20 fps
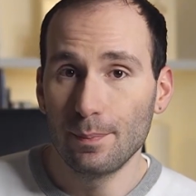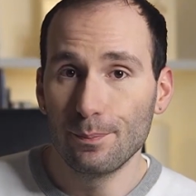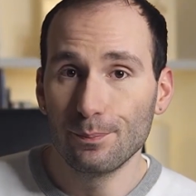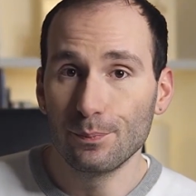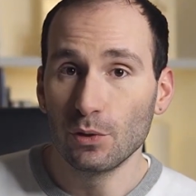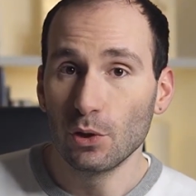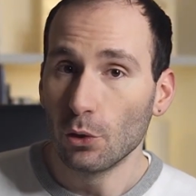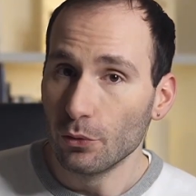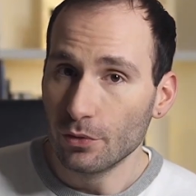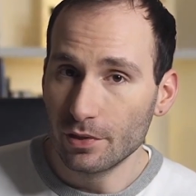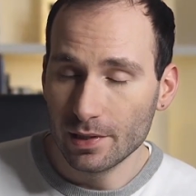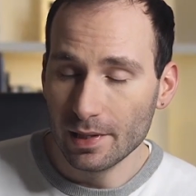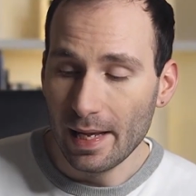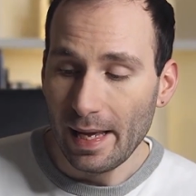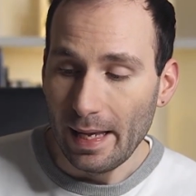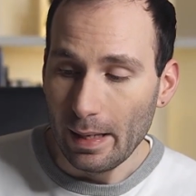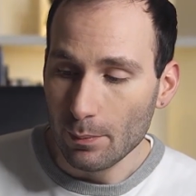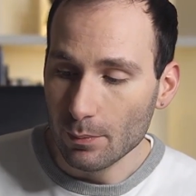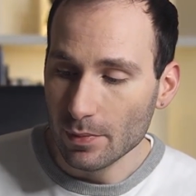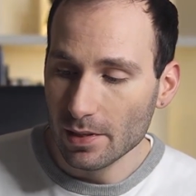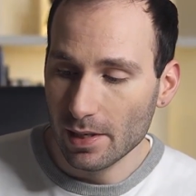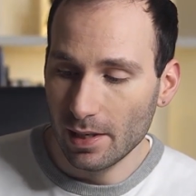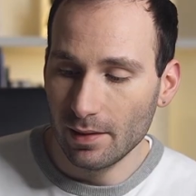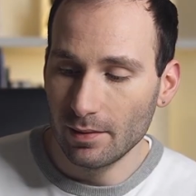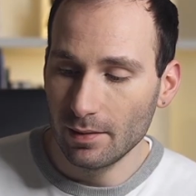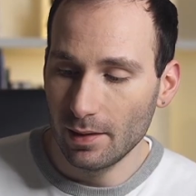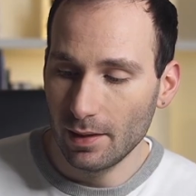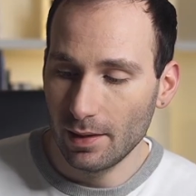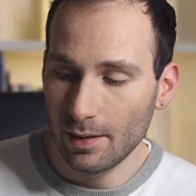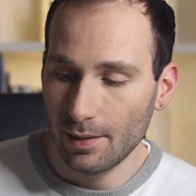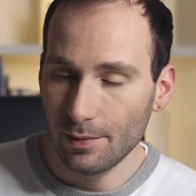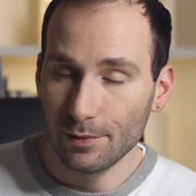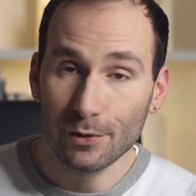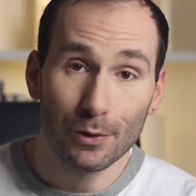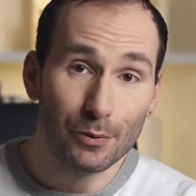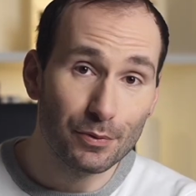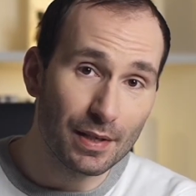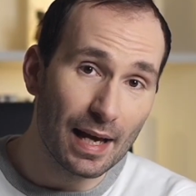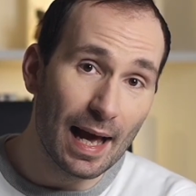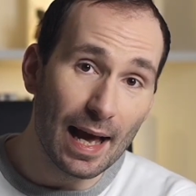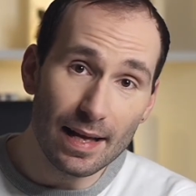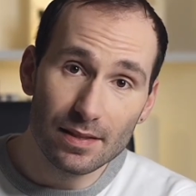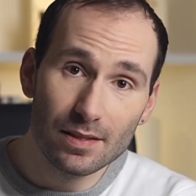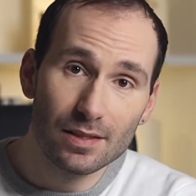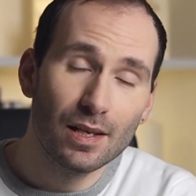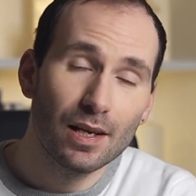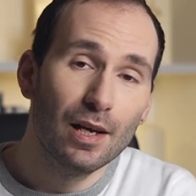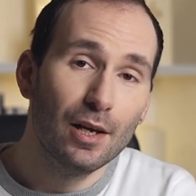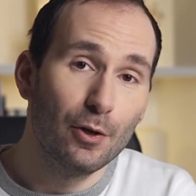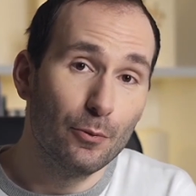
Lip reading: note names in the note heads,